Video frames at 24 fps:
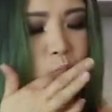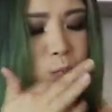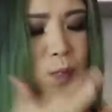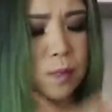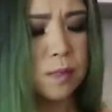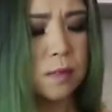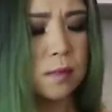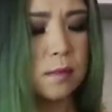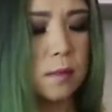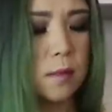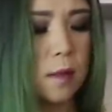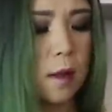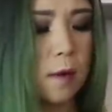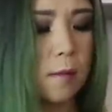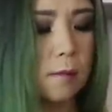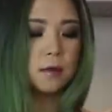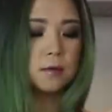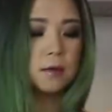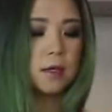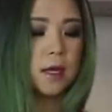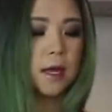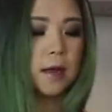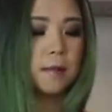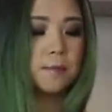Mmm.
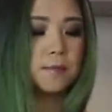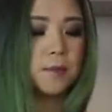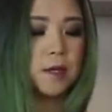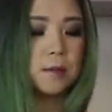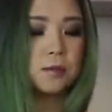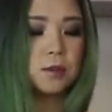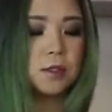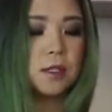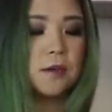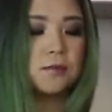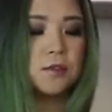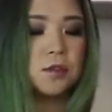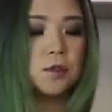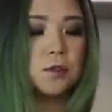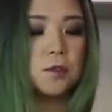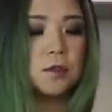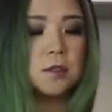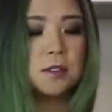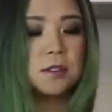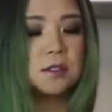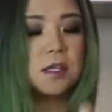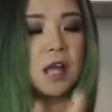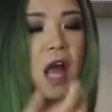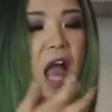Okay, I'm just gonna have to do
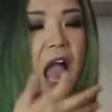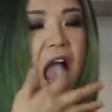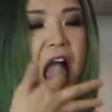this.